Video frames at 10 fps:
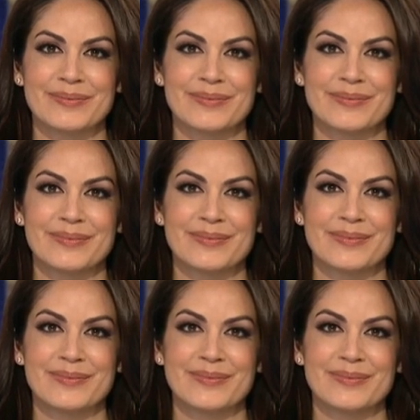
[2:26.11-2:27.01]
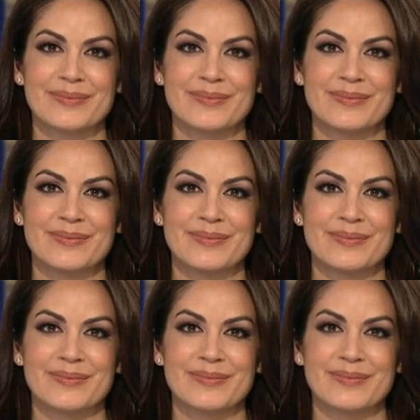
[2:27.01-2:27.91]

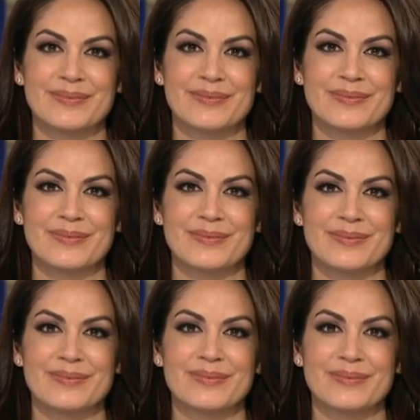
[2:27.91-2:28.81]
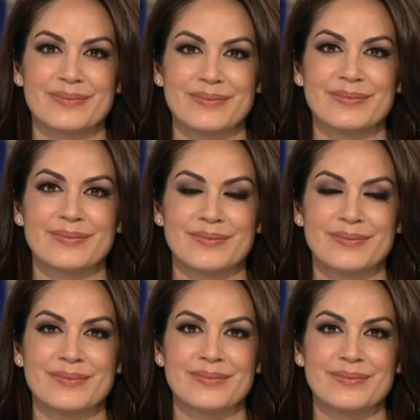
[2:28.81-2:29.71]

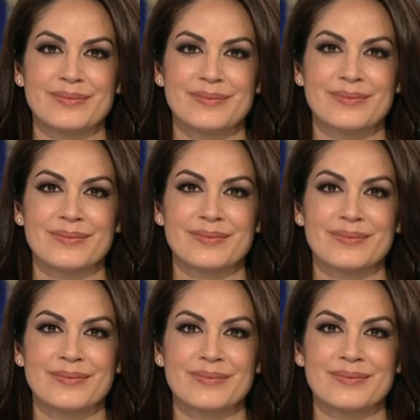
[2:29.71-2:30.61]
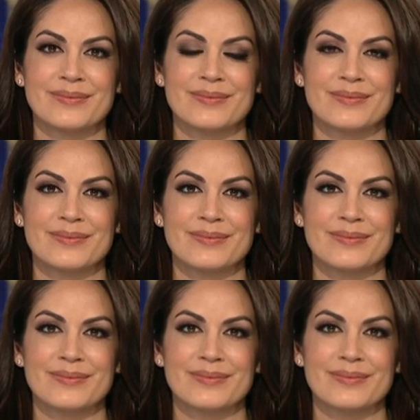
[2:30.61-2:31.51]

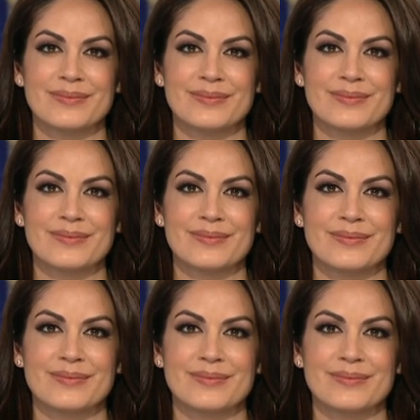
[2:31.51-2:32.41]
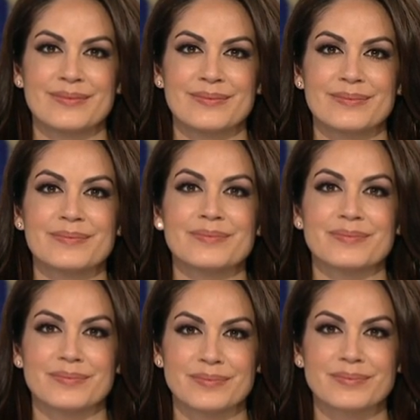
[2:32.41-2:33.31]

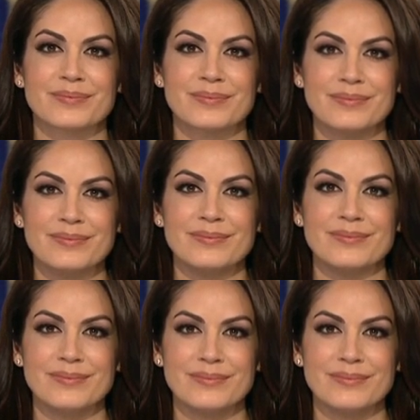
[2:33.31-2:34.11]
This person isn't speaking.